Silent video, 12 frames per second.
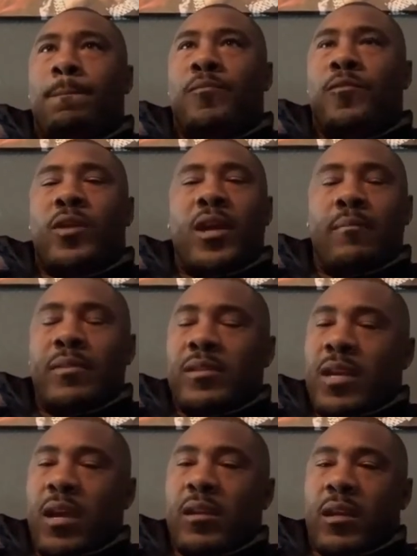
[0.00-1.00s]
you can't be
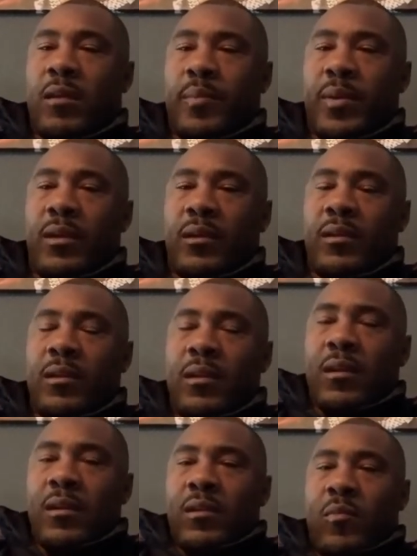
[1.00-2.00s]
scared to compete.
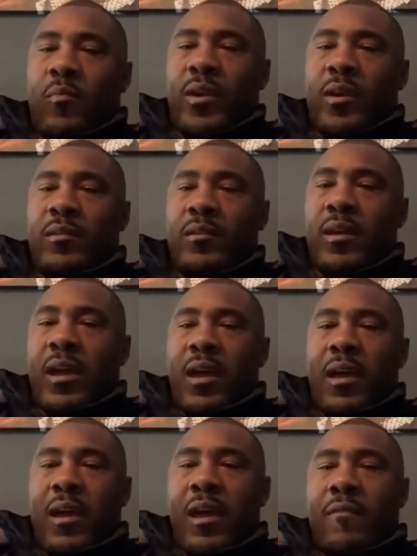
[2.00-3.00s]
I mean,
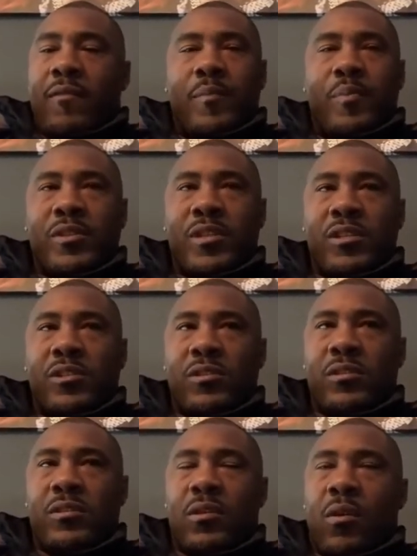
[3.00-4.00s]
every
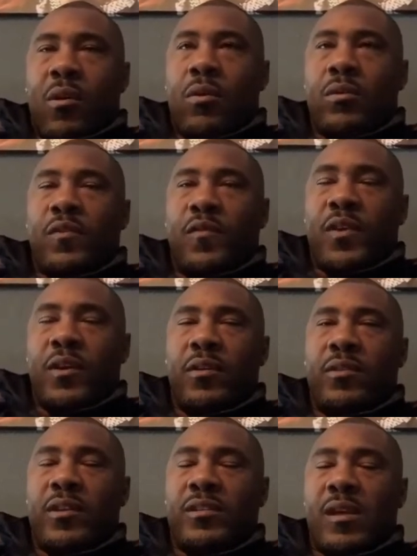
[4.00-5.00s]
position on the
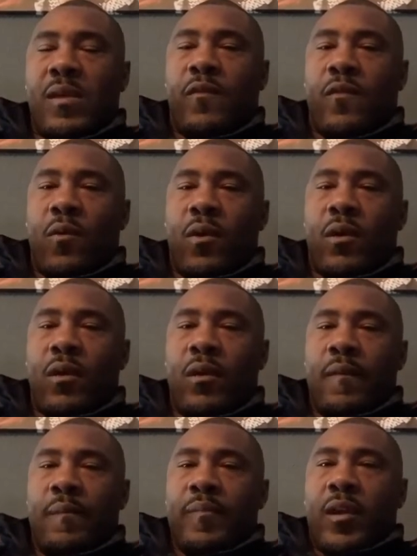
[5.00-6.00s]
field except for
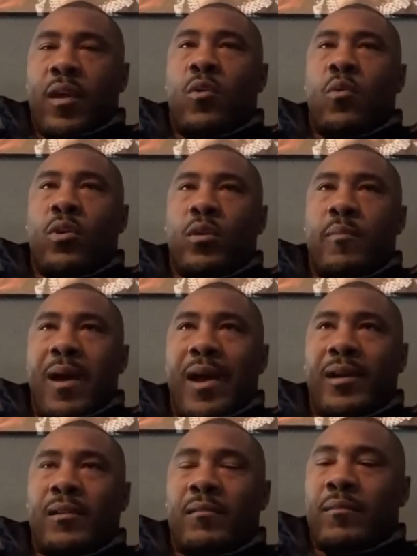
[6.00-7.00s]
a
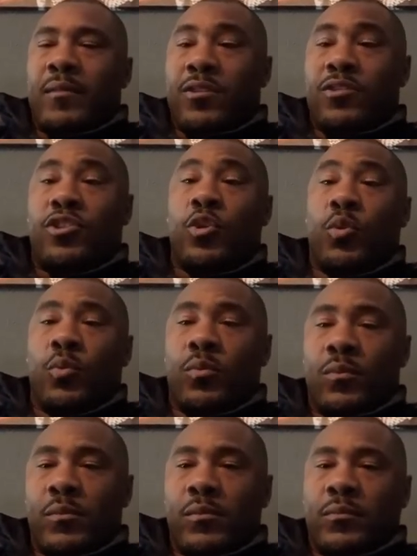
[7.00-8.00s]
quarterback, there's 2.
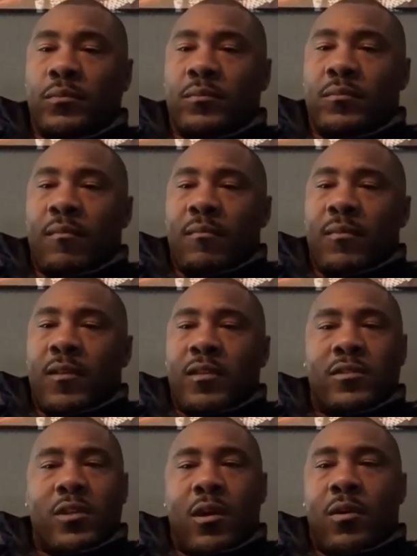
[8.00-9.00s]

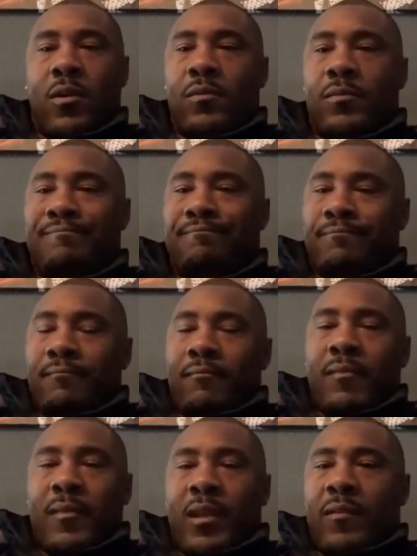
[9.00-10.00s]
So
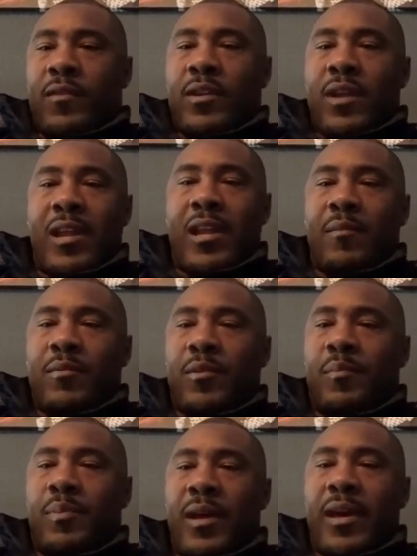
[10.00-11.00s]
if you're not able to
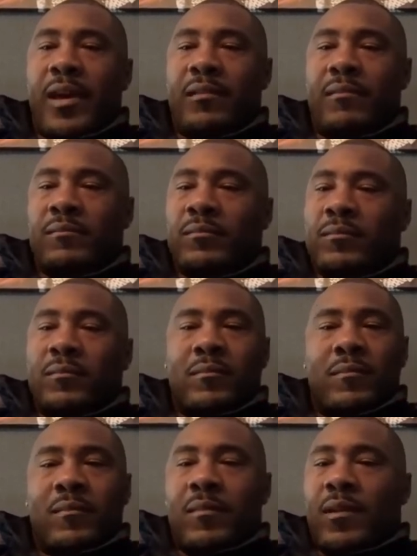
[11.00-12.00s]
play,
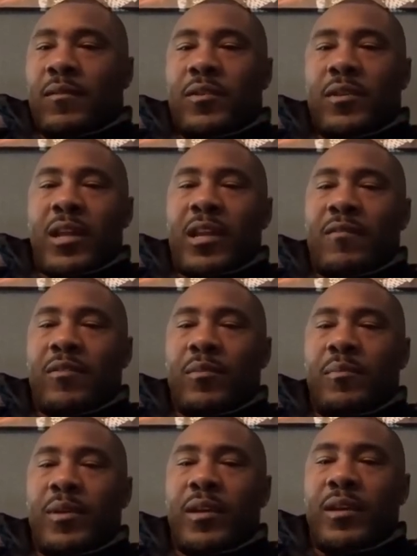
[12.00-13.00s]
if you're not able to
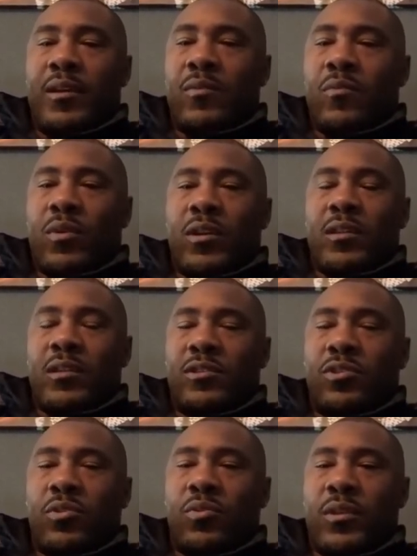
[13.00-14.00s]
be one of the
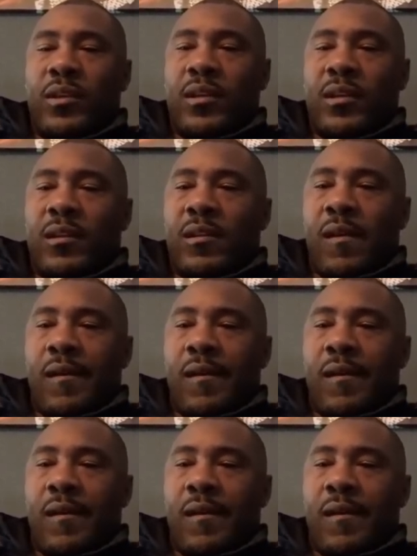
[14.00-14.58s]
2, then